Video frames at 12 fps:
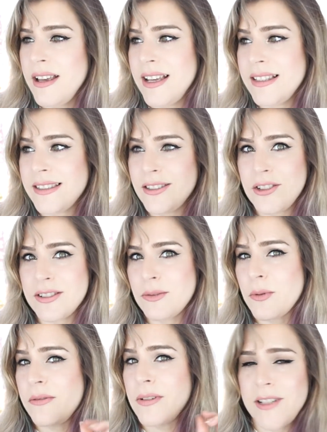It's just
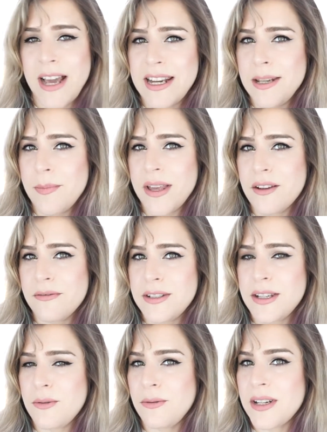with a tiny bit of a
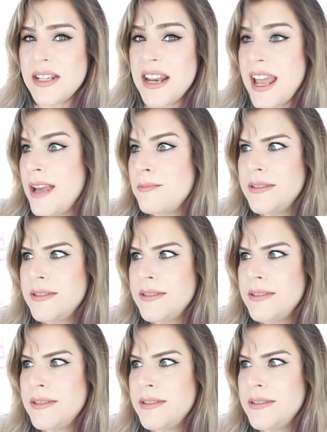different name,